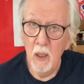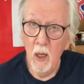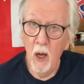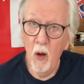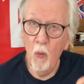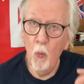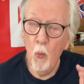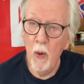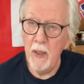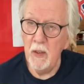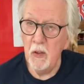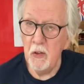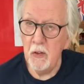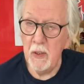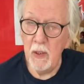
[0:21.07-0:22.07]
on
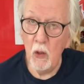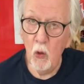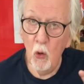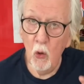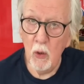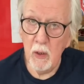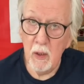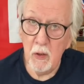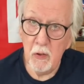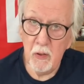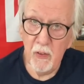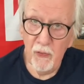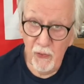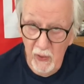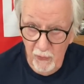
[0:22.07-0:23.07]
Wednesday, August the
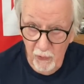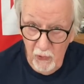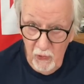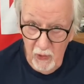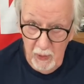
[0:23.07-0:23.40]
5th.